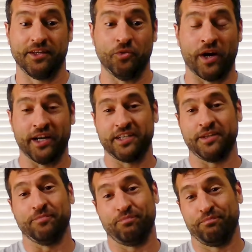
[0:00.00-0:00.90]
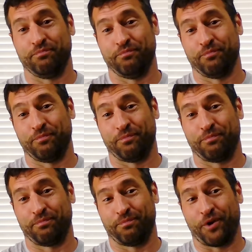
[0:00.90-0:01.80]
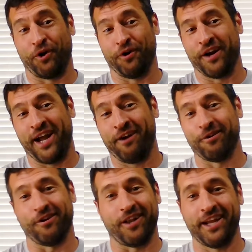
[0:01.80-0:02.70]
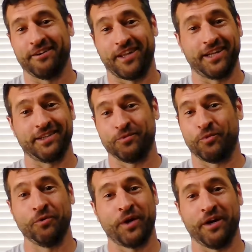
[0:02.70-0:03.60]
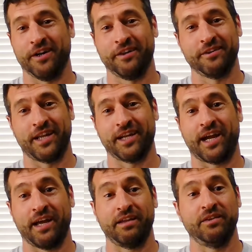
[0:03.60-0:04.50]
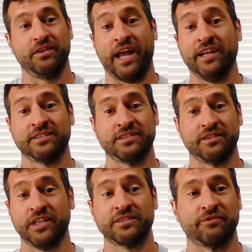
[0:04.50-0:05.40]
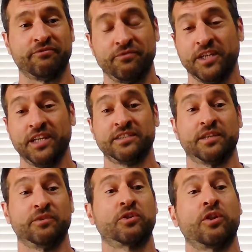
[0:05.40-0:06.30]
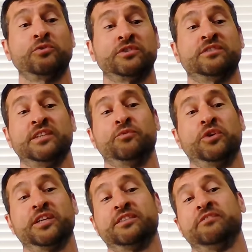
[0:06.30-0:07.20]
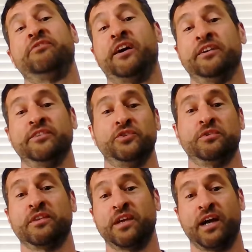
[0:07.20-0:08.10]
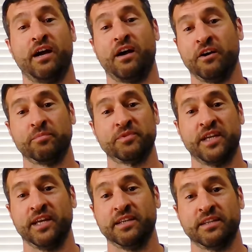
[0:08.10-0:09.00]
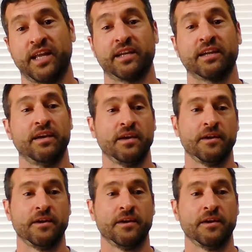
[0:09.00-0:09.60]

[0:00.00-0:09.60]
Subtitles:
you wanted to hurt now or later, like one way or another, like it's the closest thing we'll get to the fountain of youth, 100%. Like